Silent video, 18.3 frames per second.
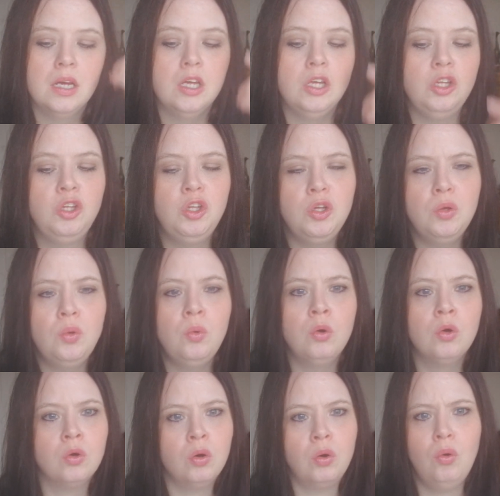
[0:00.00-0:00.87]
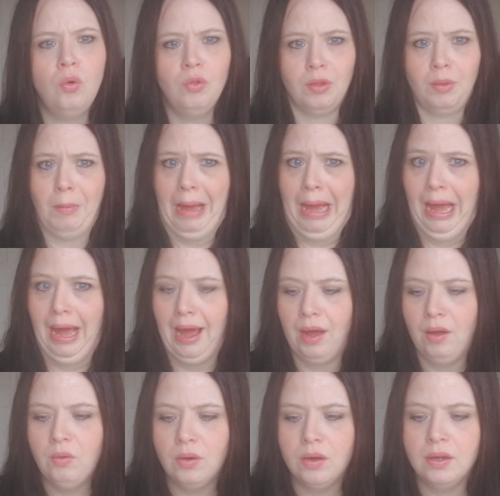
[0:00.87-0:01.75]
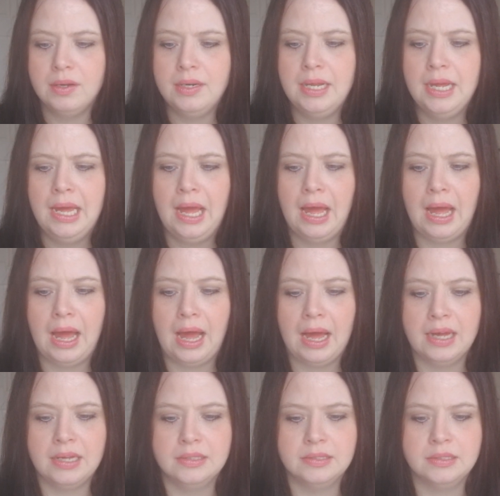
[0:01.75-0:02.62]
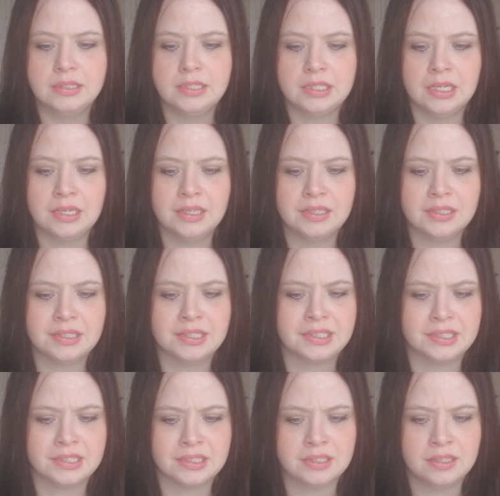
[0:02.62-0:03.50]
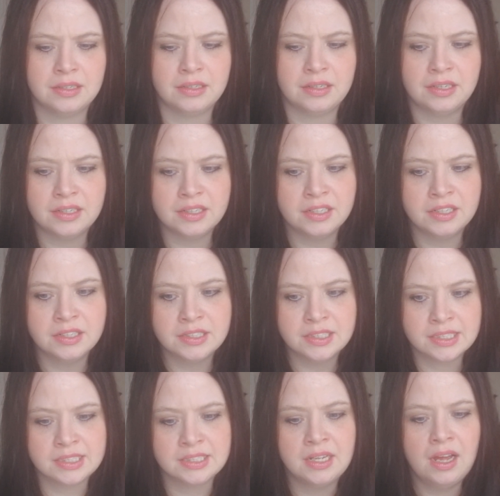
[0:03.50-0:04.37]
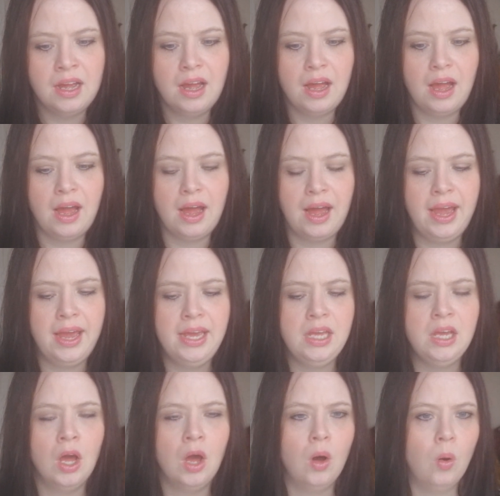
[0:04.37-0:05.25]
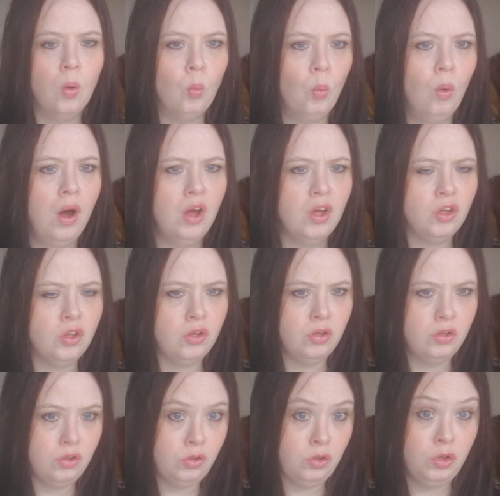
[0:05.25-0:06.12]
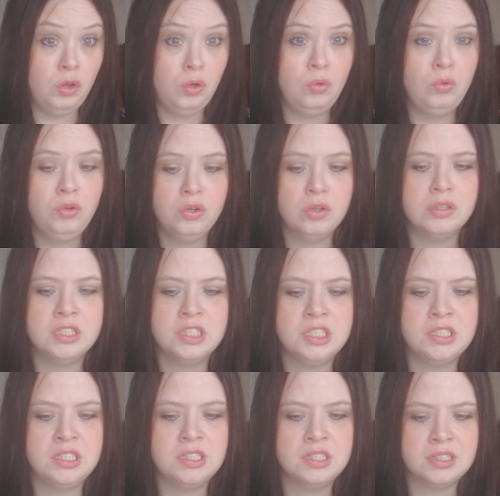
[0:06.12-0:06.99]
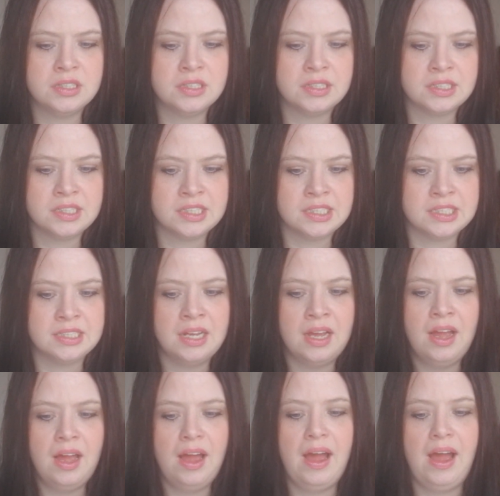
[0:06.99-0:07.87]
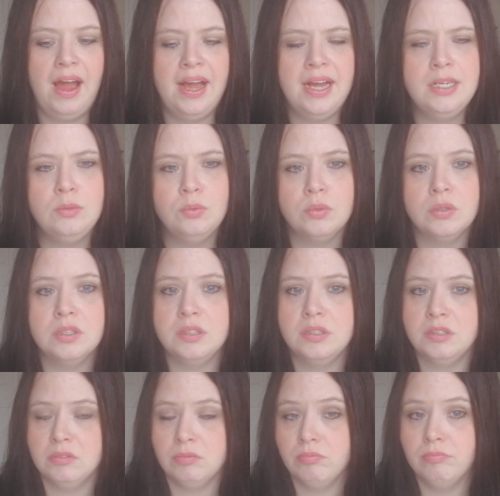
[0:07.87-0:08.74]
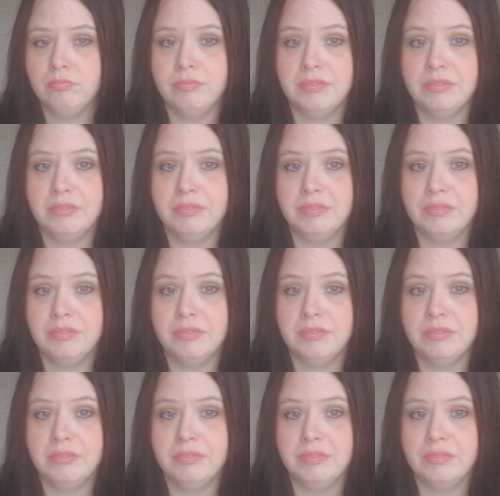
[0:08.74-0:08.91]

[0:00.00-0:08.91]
You call them out on it and say what you just said was